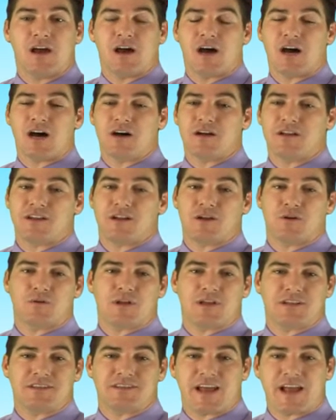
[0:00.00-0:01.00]

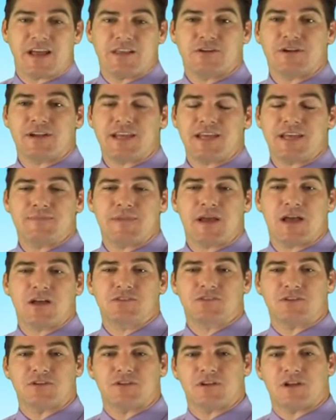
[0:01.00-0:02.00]
And tailored
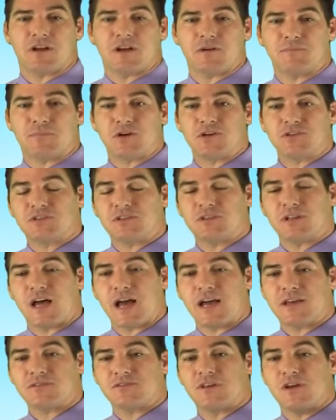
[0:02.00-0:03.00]
emails that are
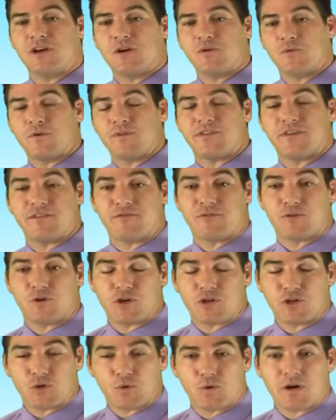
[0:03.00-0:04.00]
personalized
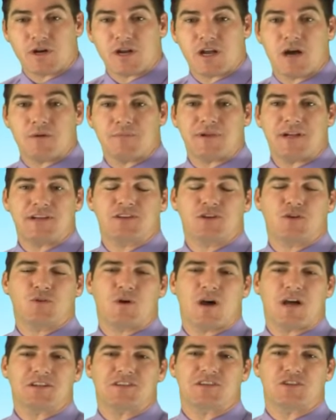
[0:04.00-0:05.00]
for your company to
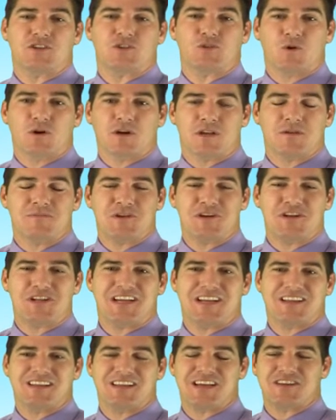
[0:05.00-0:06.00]
go out to your
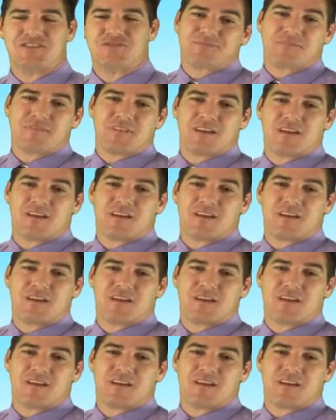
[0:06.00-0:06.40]
community list.